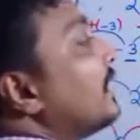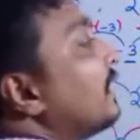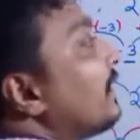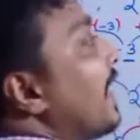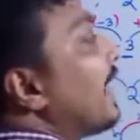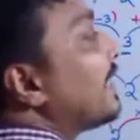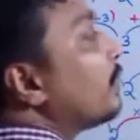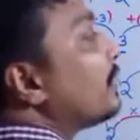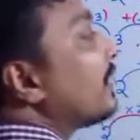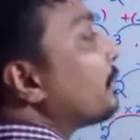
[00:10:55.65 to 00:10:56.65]
here added
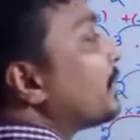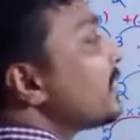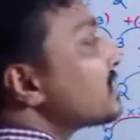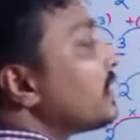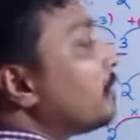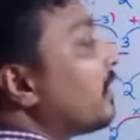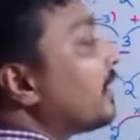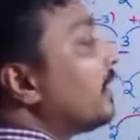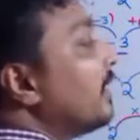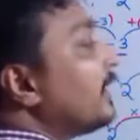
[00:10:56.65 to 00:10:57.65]
with a fixed
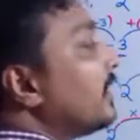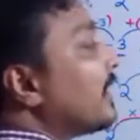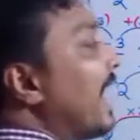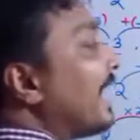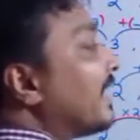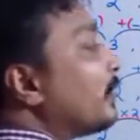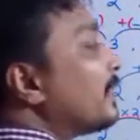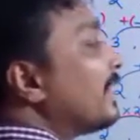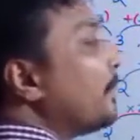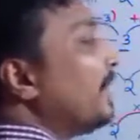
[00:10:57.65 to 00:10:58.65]
number, here added
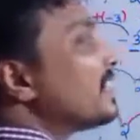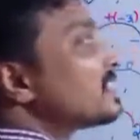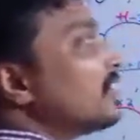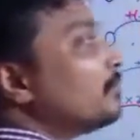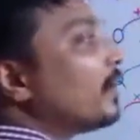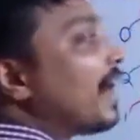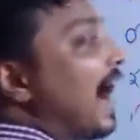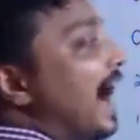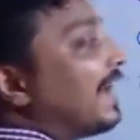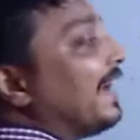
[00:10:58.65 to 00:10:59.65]
with a fixed number.
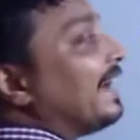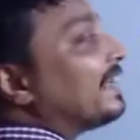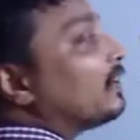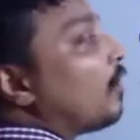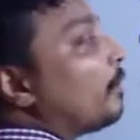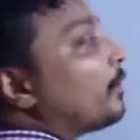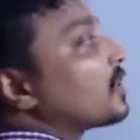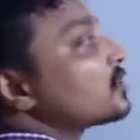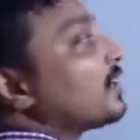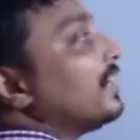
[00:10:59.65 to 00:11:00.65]
Added
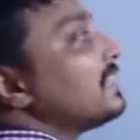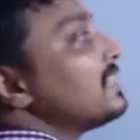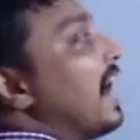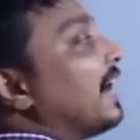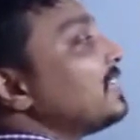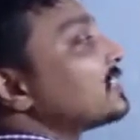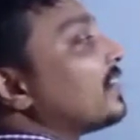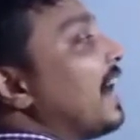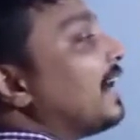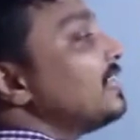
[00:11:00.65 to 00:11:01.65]
operation, it is addition,
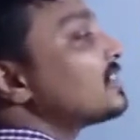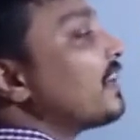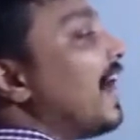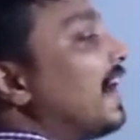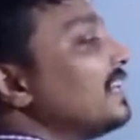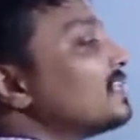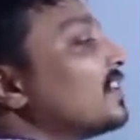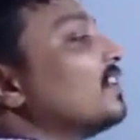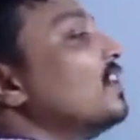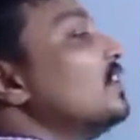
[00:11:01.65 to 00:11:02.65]
addition,
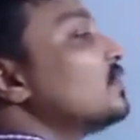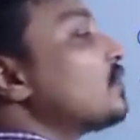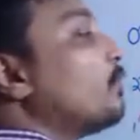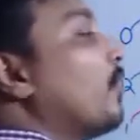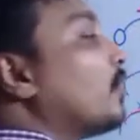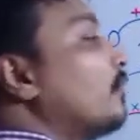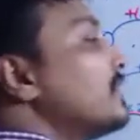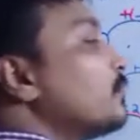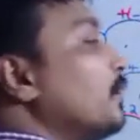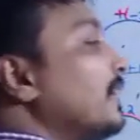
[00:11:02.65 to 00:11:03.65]
addition. So for
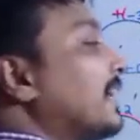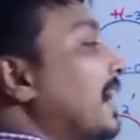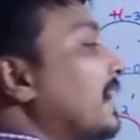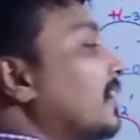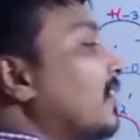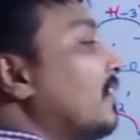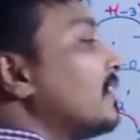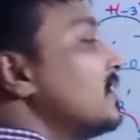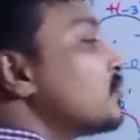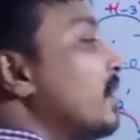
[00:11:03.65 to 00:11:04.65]
which we cannot call
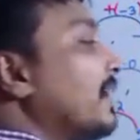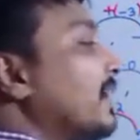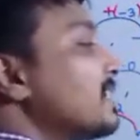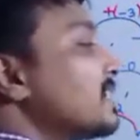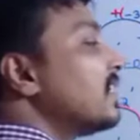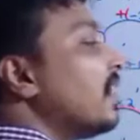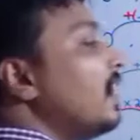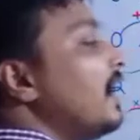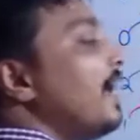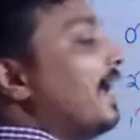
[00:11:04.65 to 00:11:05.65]
this one, it
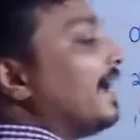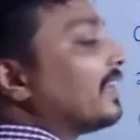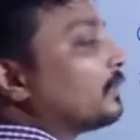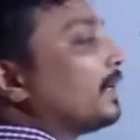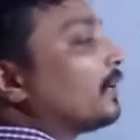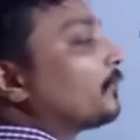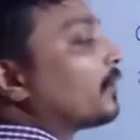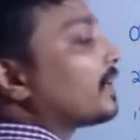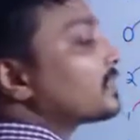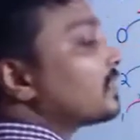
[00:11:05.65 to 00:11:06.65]
the arithmetic
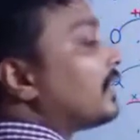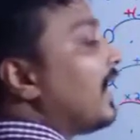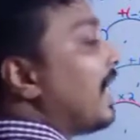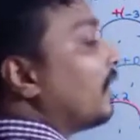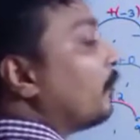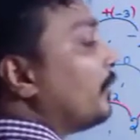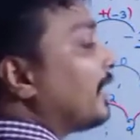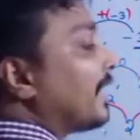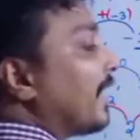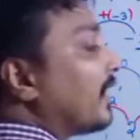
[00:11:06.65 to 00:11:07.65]
progression, and
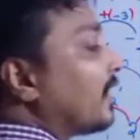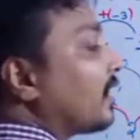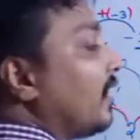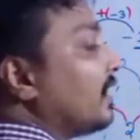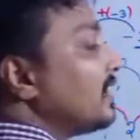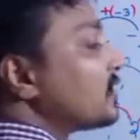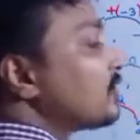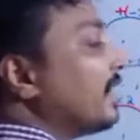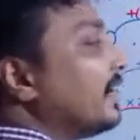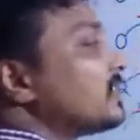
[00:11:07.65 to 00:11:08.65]
we cannot call this
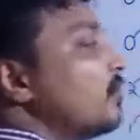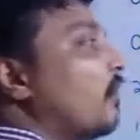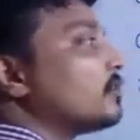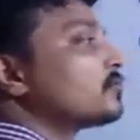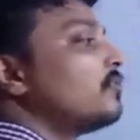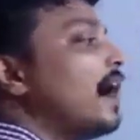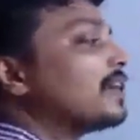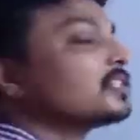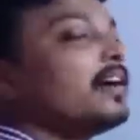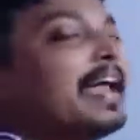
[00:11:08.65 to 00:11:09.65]
one, it is also
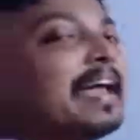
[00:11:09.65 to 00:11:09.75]
as the